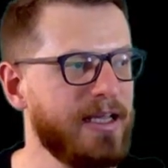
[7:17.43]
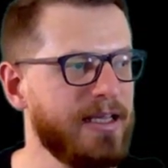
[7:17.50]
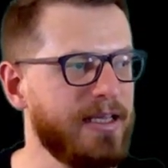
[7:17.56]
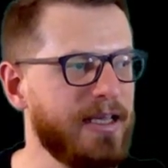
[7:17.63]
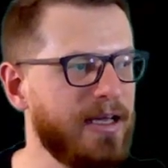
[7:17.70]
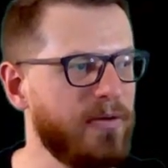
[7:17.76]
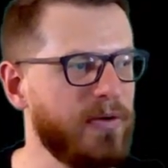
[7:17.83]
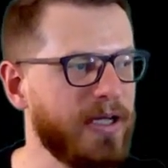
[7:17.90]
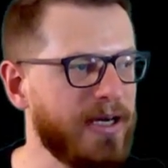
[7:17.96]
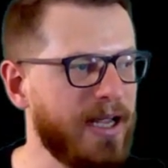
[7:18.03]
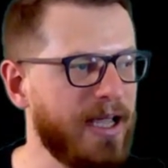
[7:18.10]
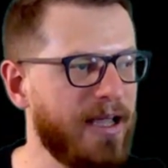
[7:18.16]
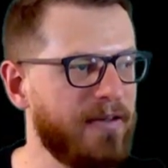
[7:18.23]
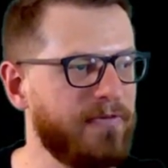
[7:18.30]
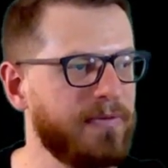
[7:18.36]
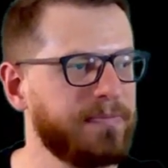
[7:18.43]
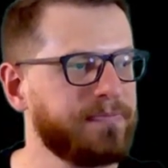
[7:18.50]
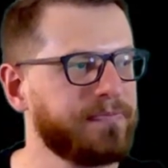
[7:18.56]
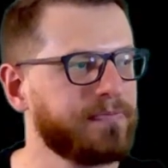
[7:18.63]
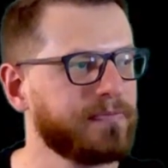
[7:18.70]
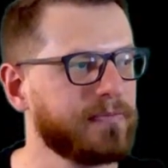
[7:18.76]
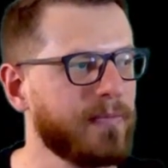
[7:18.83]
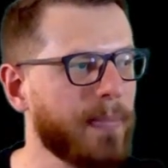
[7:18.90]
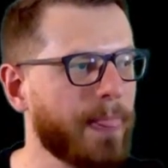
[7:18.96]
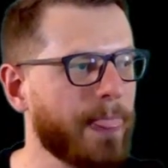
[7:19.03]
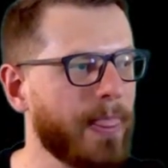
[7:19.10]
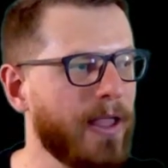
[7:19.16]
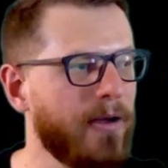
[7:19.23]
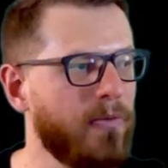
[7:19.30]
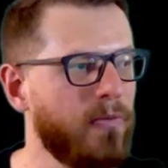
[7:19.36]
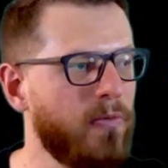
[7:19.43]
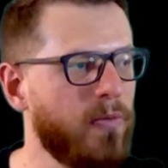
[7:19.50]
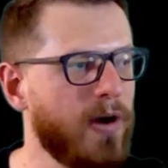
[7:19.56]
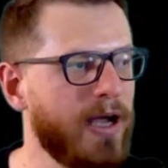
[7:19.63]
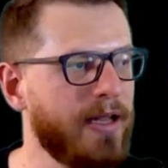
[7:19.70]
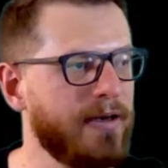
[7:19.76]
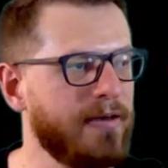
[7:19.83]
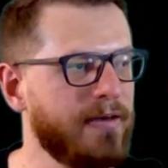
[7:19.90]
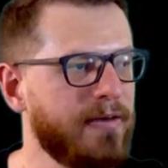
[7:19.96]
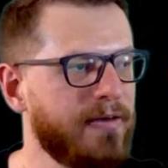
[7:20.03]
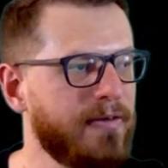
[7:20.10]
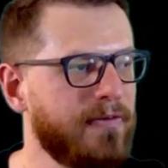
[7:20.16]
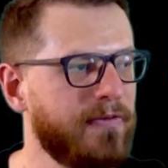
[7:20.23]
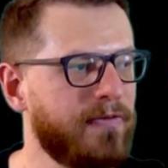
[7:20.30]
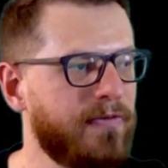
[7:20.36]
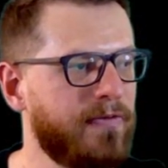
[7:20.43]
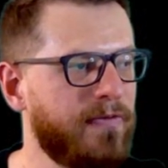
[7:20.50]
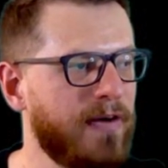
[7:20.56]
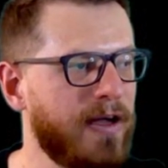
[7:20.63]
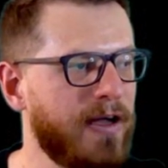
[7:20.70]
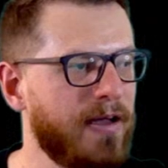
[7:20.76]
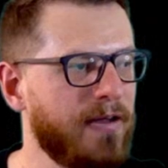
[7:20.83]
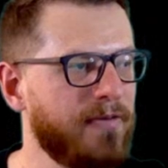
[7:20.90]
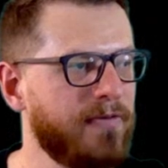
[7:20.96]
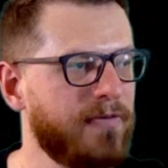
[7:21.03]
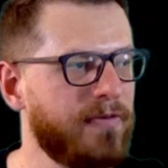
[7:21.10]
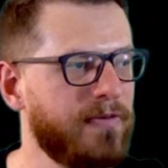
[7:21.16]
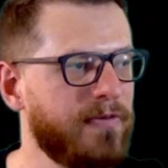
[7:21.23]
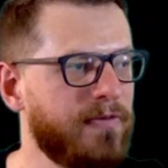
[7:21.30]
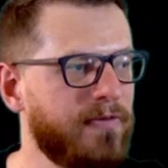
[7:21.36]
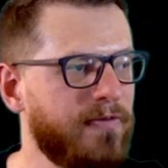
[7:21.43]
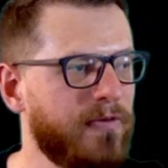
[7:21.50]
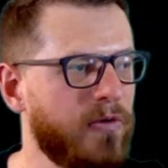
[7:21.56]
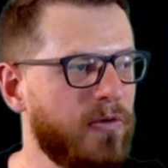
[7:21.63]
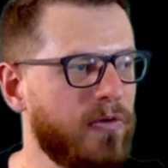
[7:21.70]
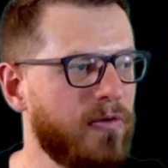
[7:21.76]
Here we're going to have 1, 5, 4,